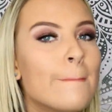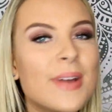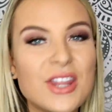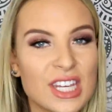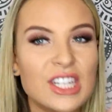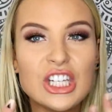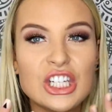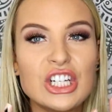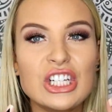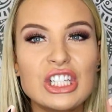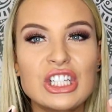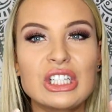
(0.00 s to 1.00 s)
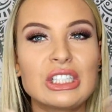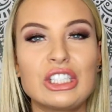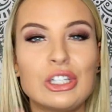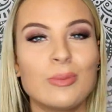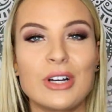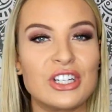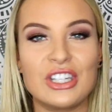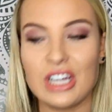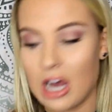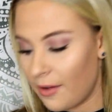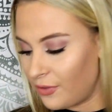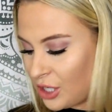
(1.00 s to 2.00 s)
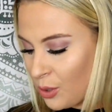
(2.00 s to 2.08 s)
but this is just too much stuff,